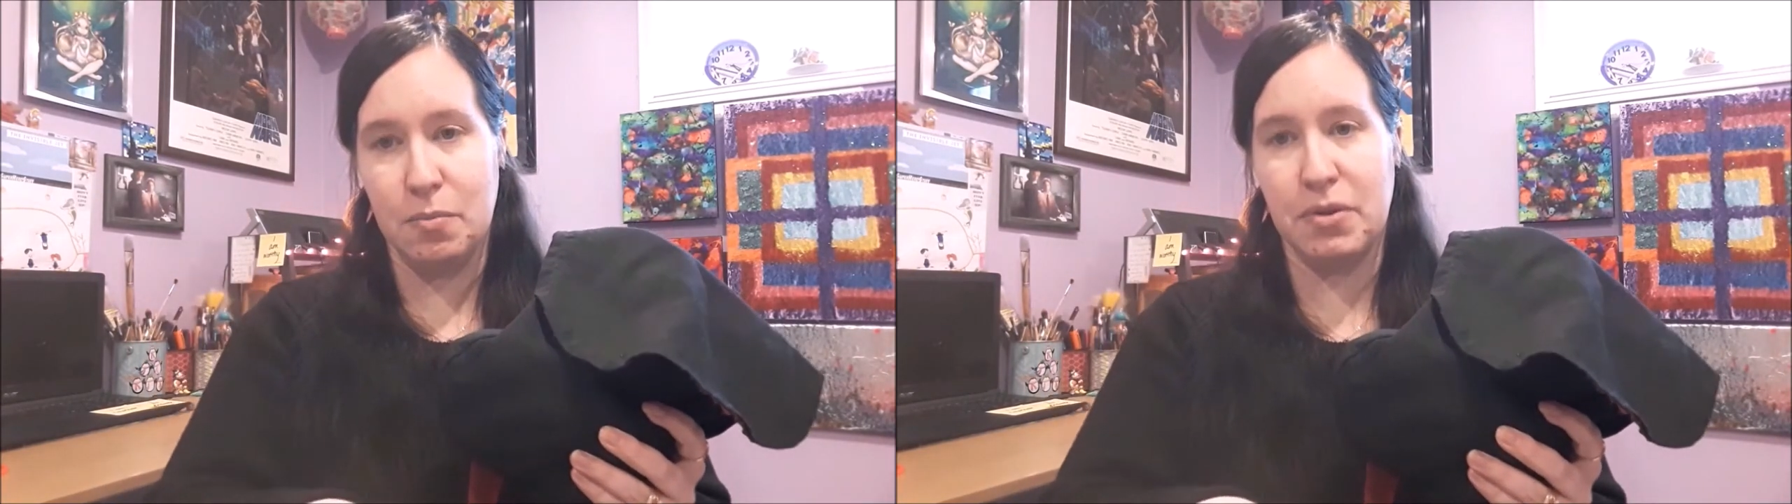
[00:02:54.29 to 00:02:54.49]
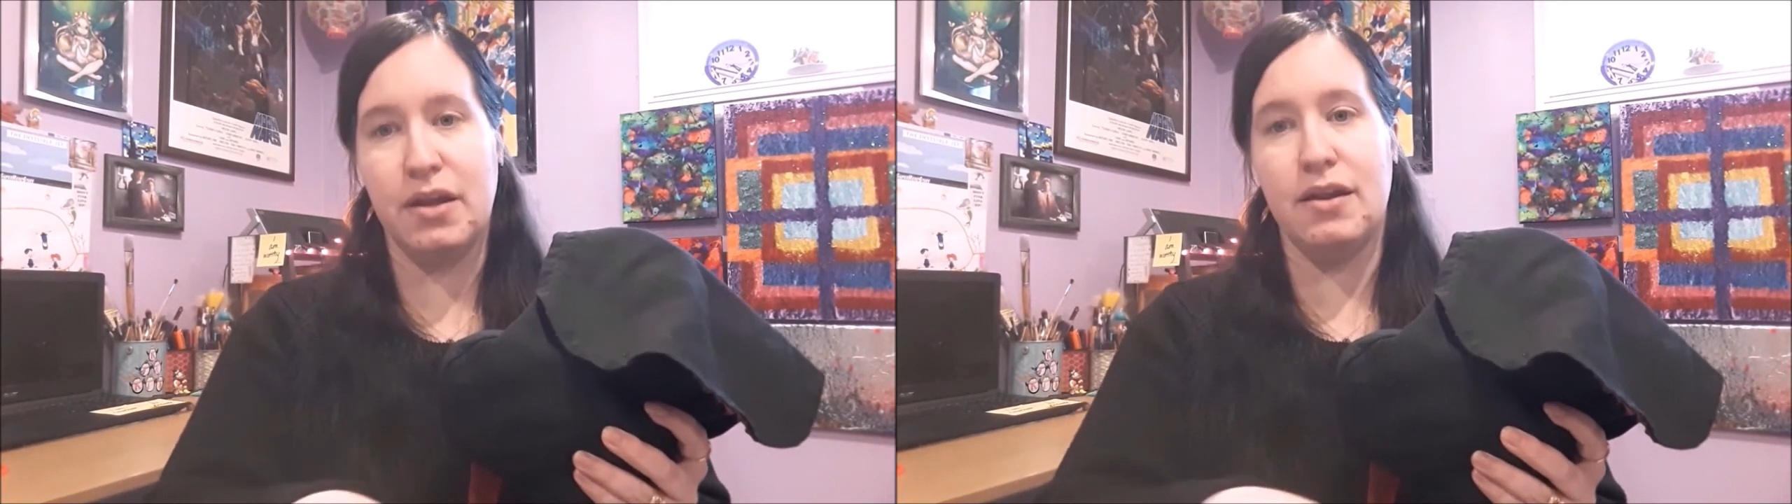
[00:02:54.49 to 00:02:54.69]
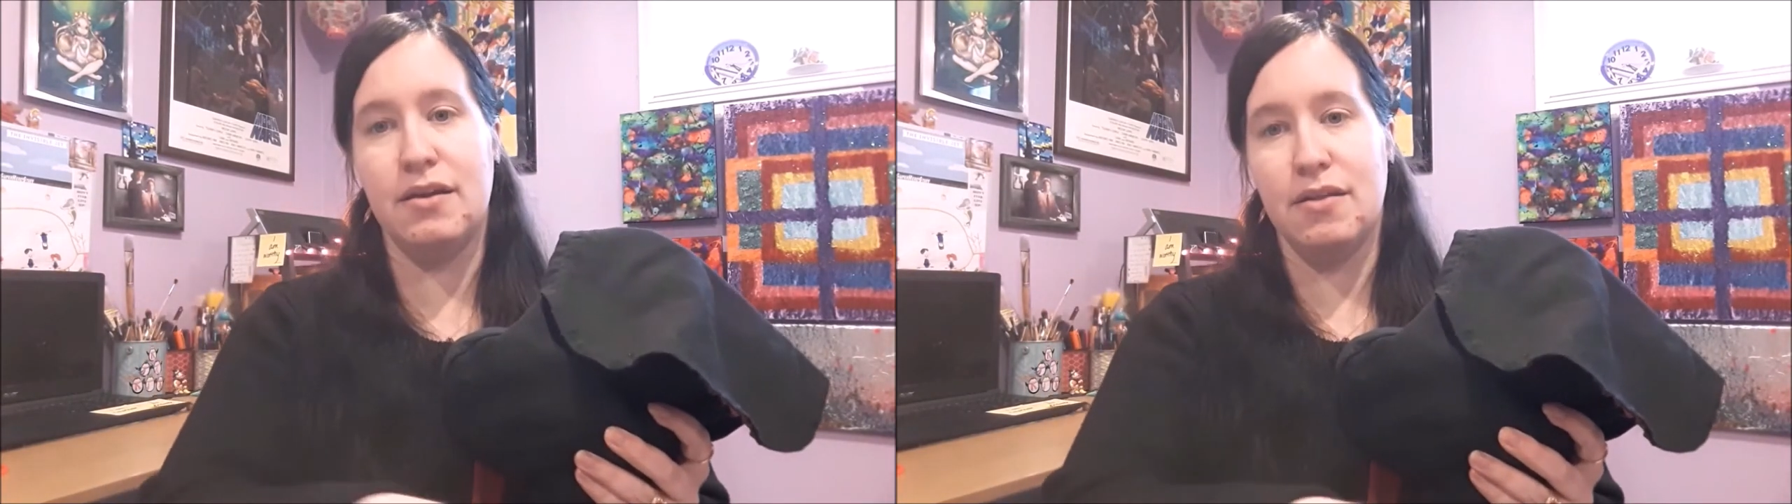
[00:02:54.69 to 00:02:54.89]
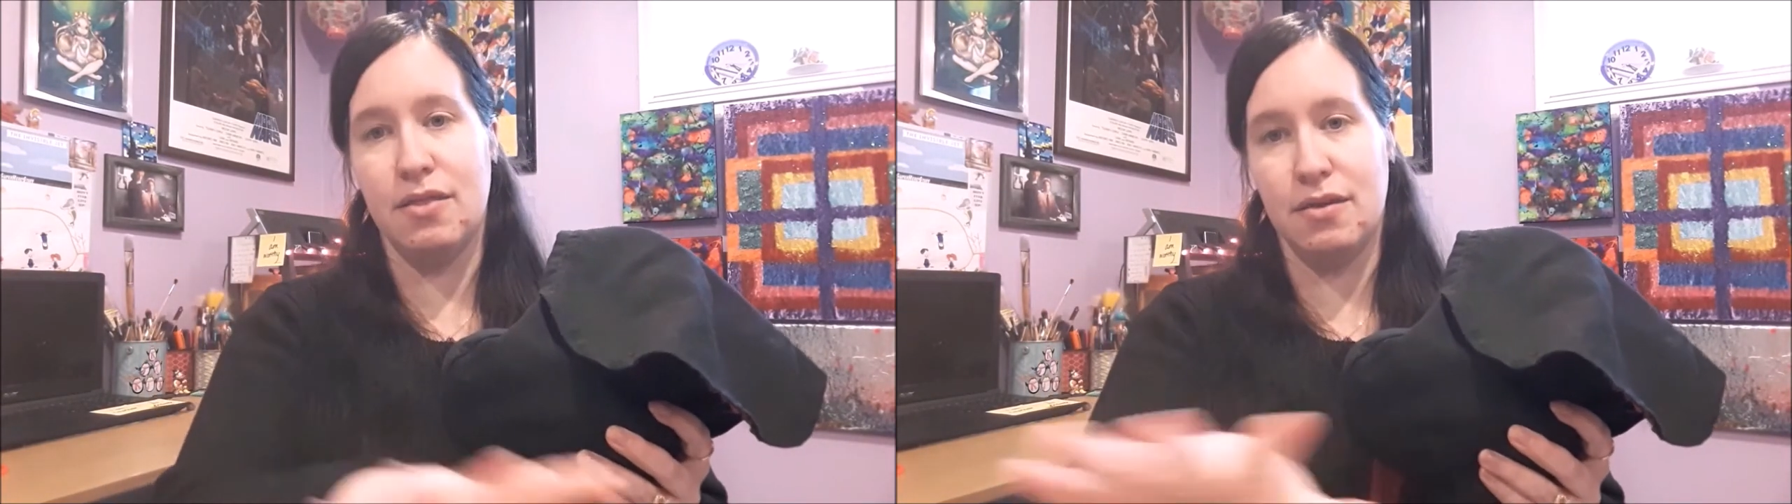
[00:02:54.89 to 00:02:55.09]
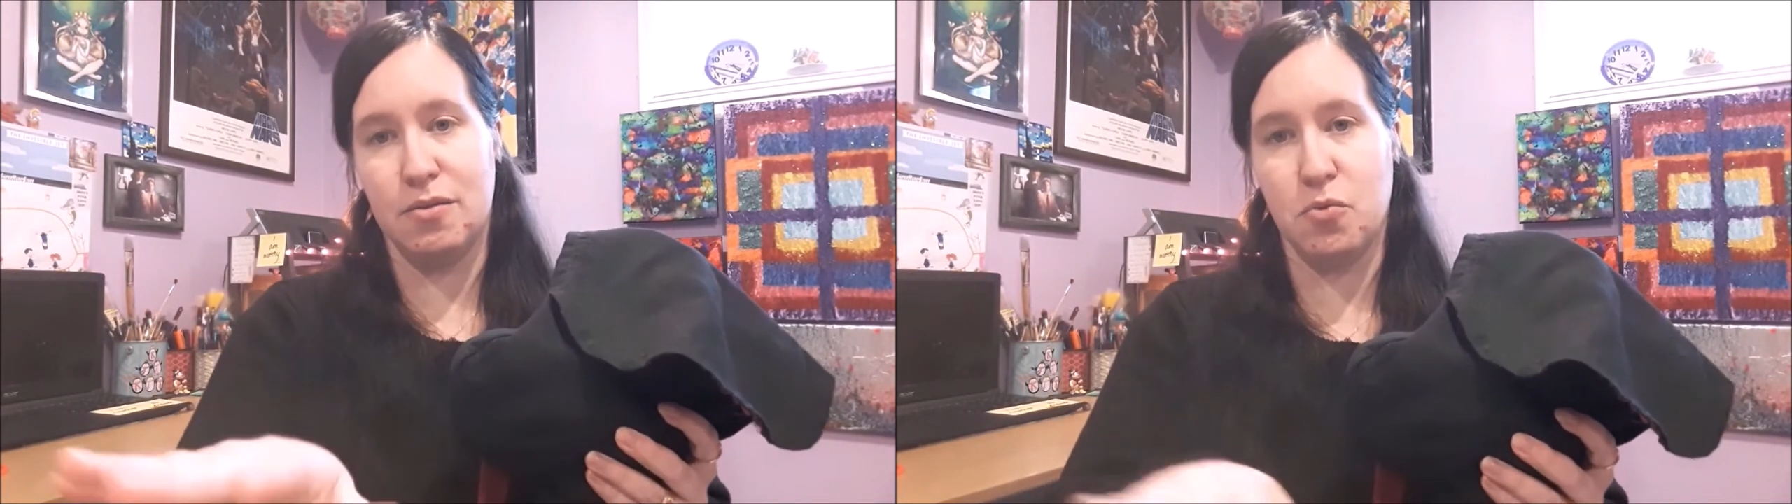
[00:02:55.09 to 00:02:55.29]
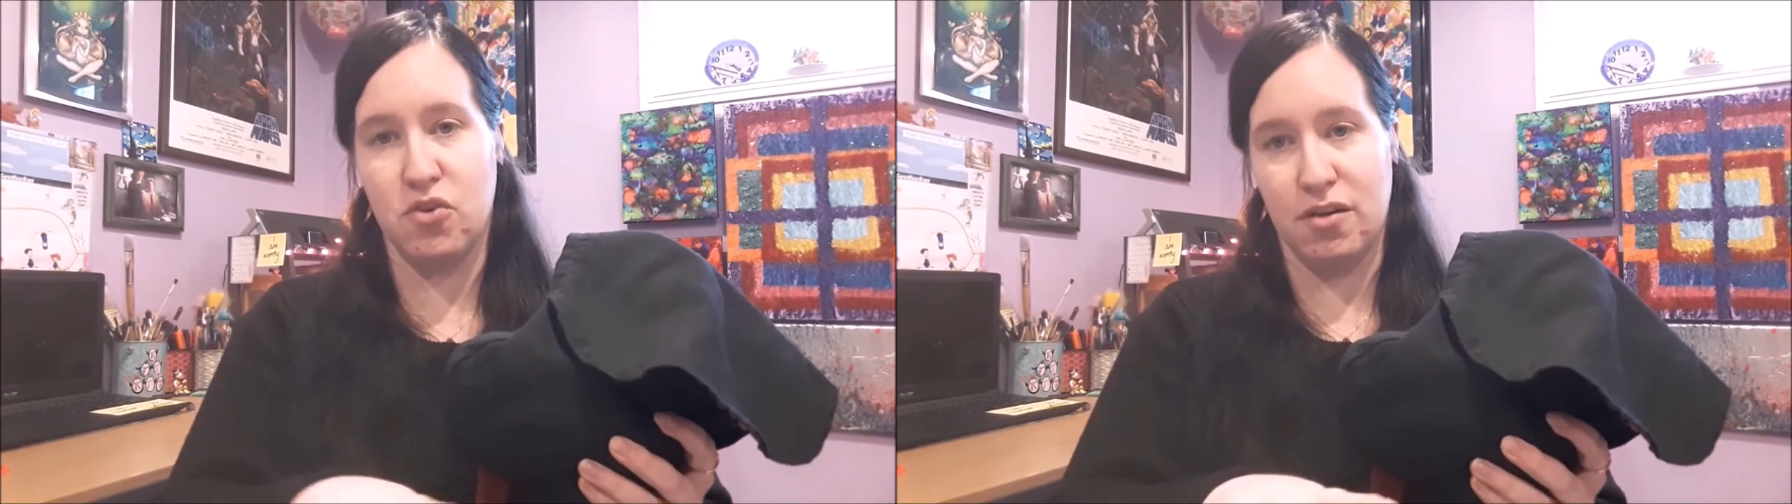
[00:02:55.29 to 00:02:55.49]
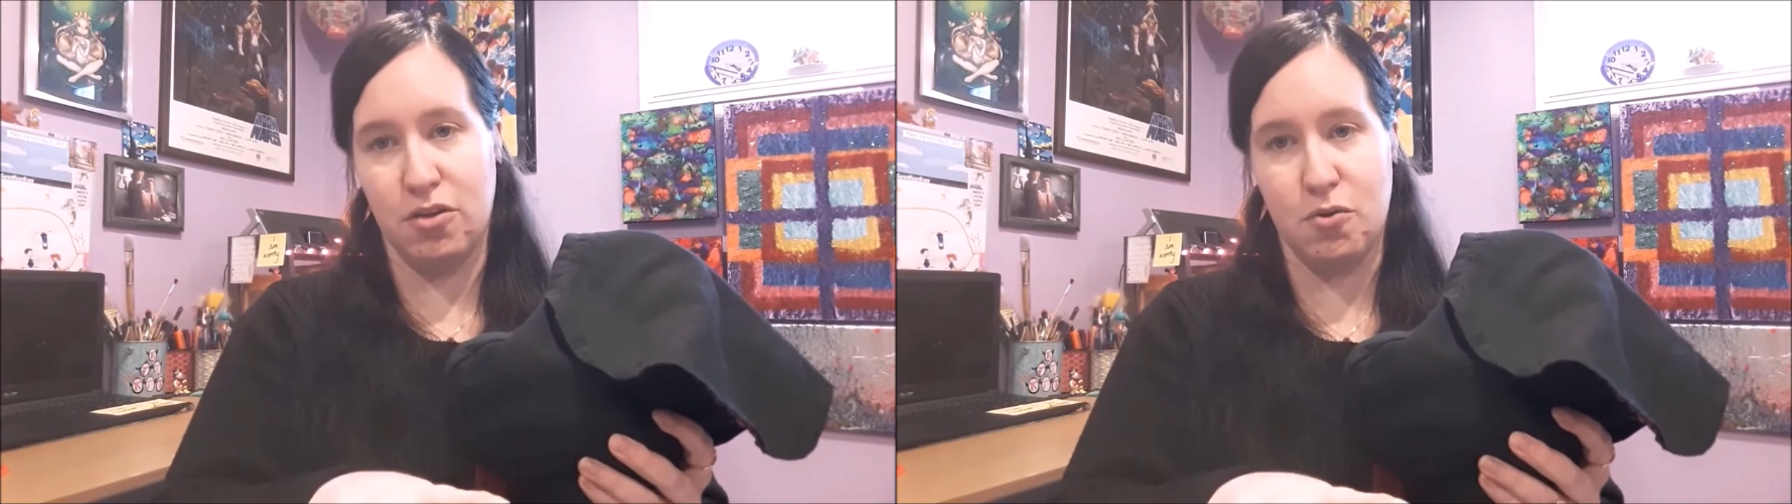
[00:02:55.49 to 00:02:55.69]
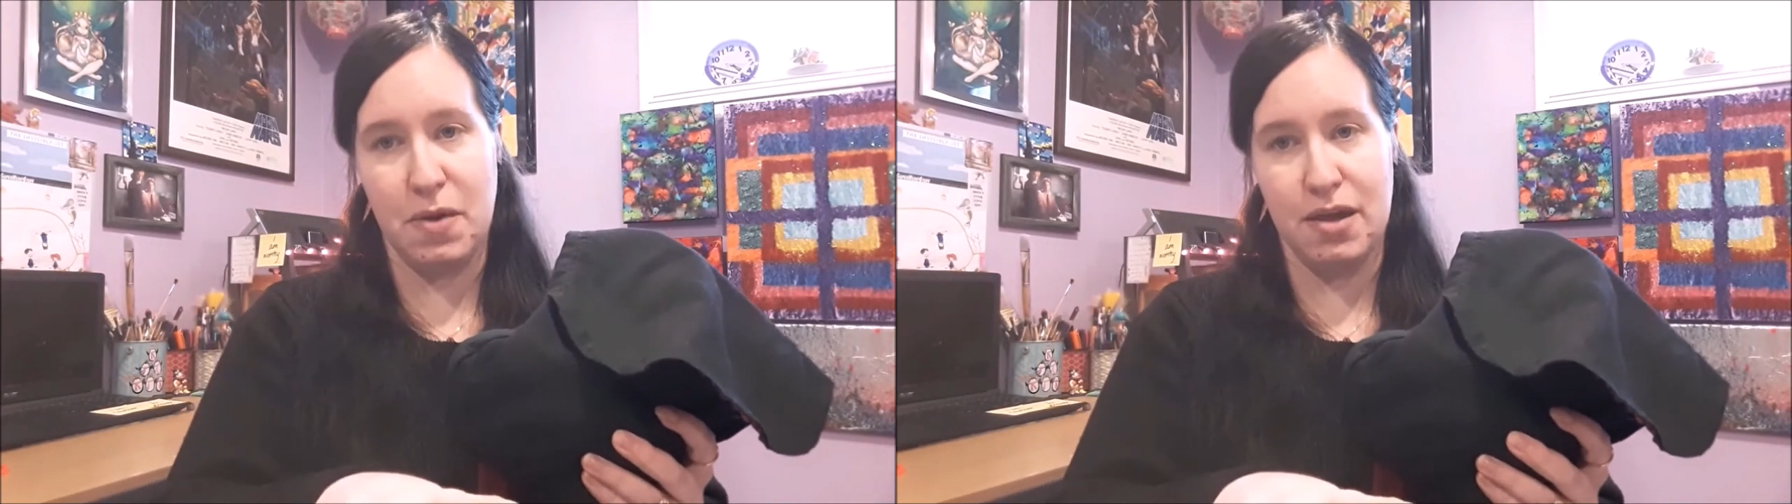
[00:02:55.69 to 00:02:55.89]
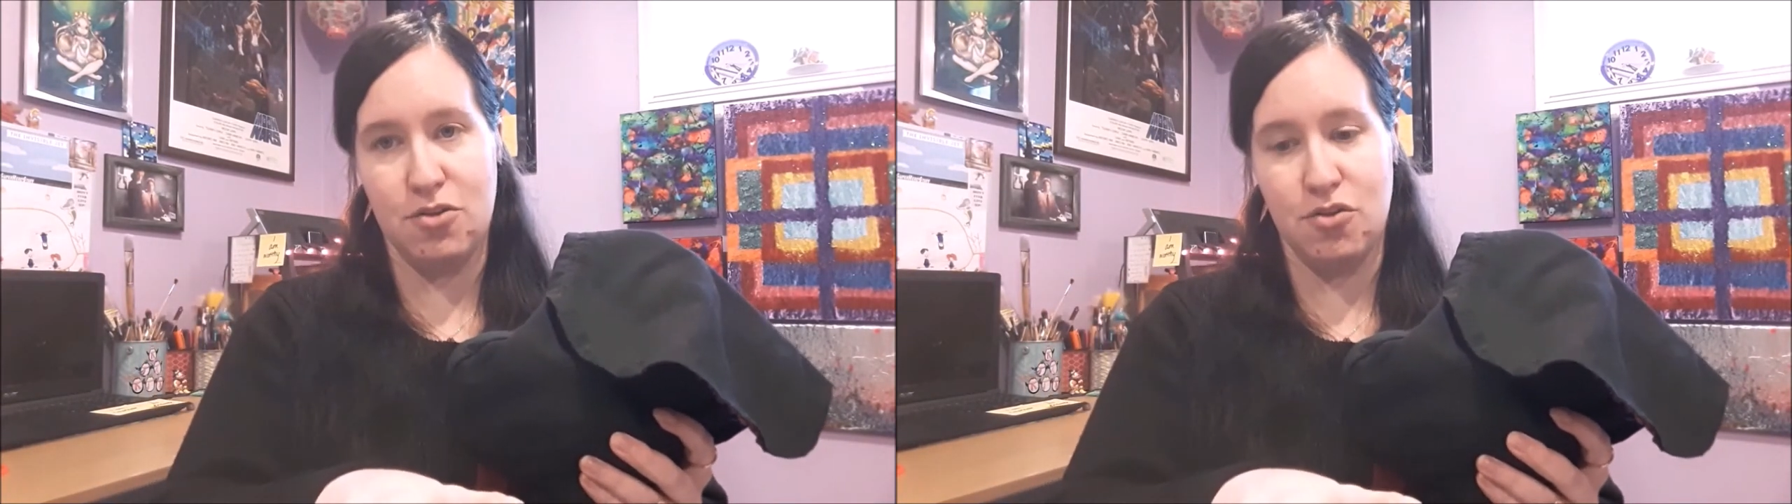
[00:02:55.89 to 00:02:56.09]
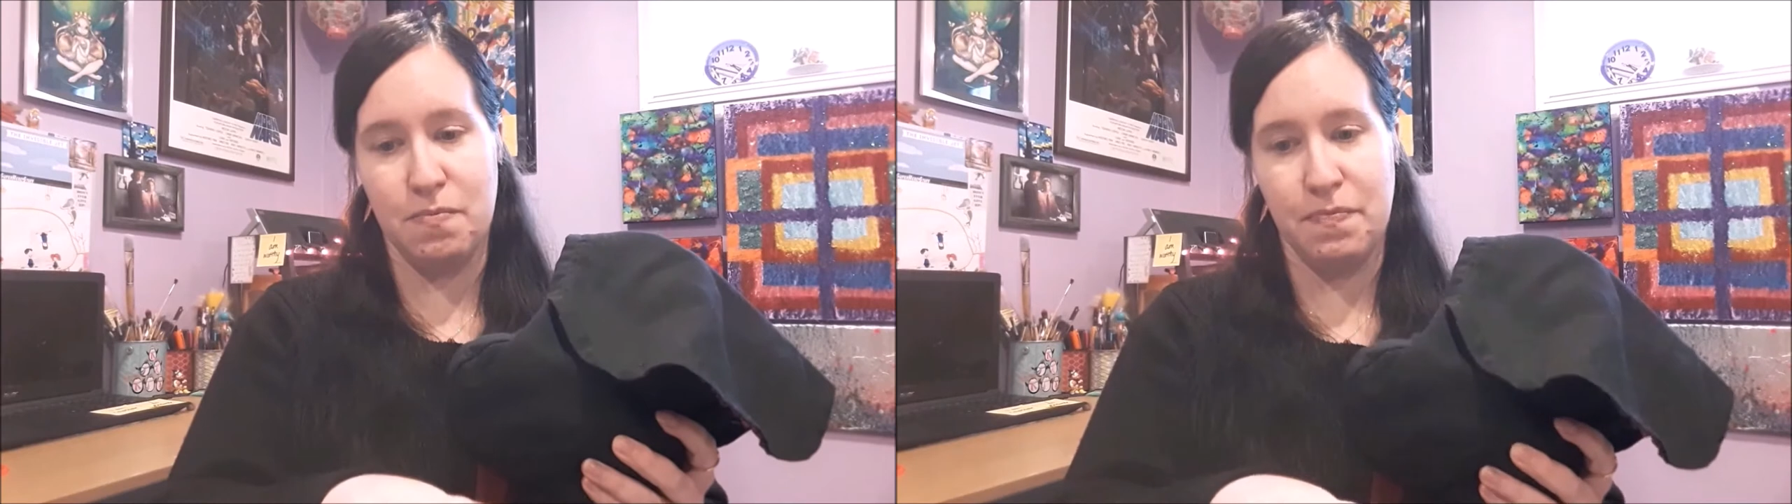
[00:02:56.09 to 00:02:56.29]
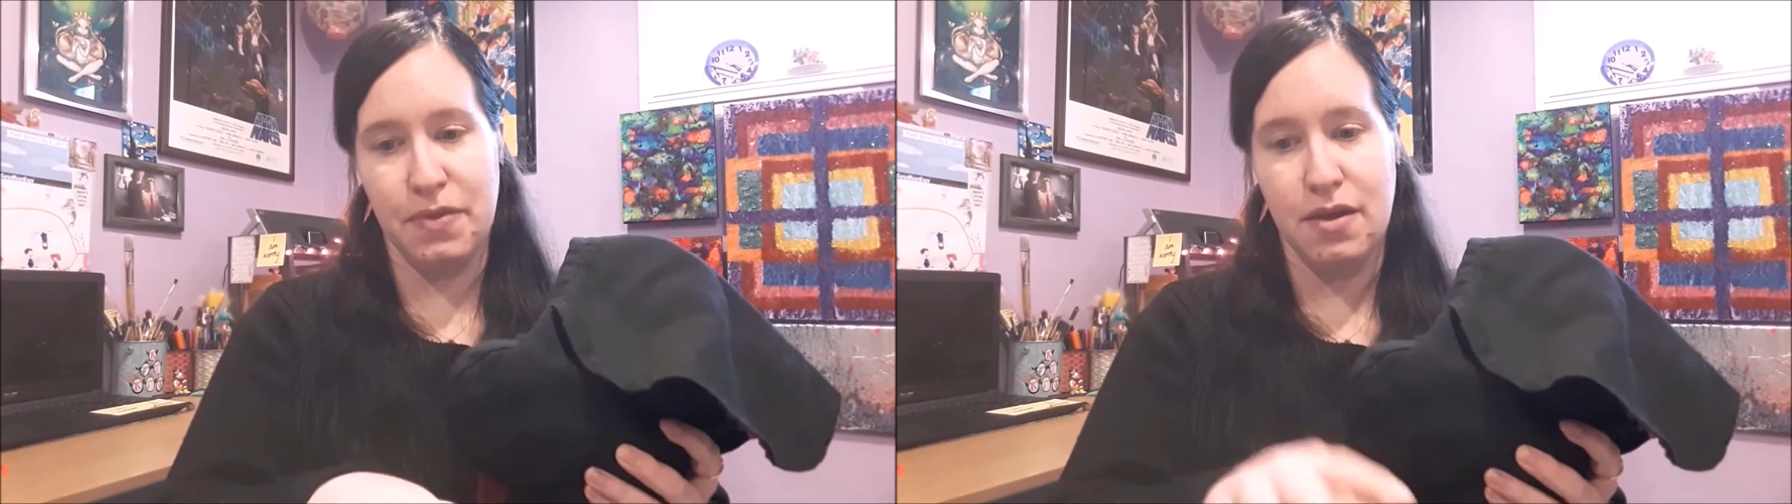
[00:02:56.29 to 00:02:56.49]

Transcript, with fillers: completed this particular page,